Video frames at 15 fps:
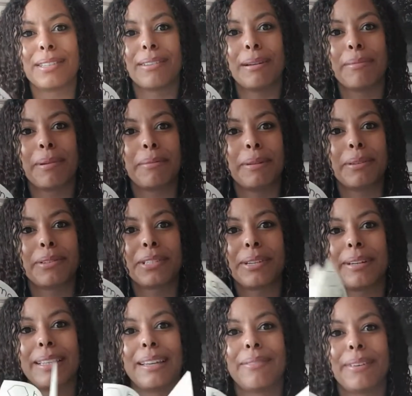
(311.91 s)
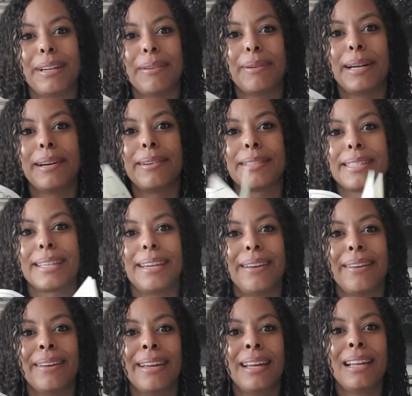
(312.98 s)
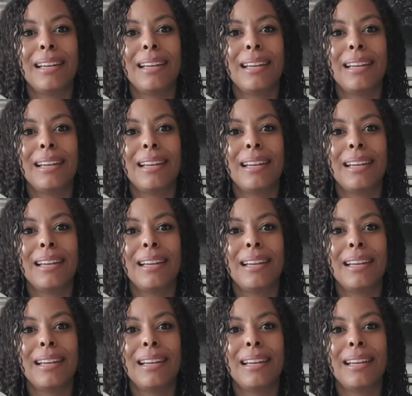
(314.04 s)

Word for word: So I'm probably not showing that very well. So